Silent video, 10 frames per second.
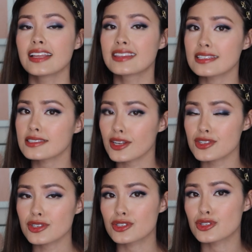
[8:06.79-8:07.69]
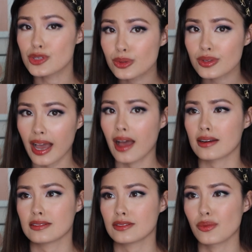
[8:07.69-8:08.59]
this doesn't do that,
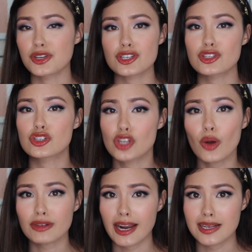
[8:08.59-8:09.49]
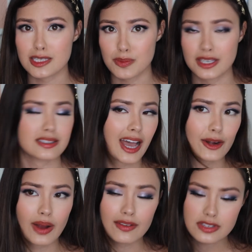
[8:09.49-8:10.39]
which is so nice because I
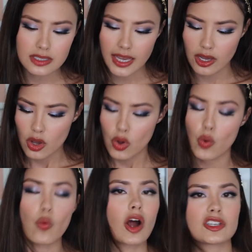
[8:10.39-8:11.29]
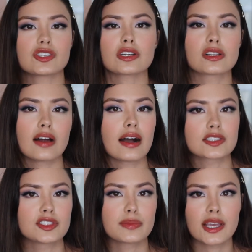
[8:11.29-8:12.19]
don't have to like watch the clock
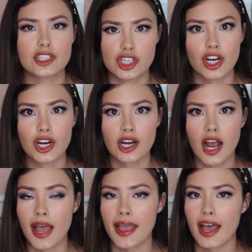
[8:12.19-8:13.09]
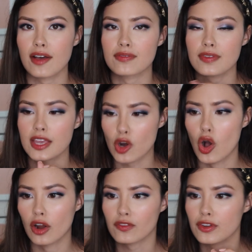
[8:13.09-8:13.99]
to make sure I have it
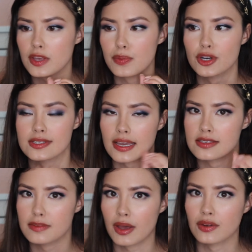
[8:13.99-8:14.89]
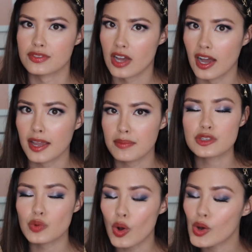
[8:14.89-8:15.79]
on for the precise amount of time.
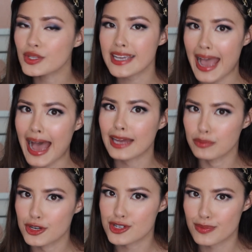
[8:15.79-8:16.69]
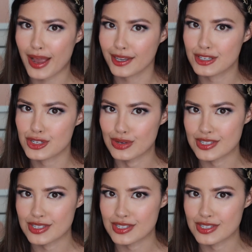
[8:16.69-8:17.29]
This will only add moisture back into your